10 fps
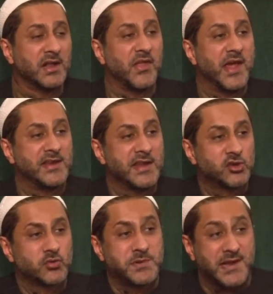They
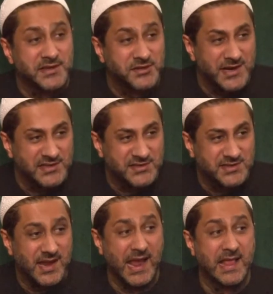need to be addressed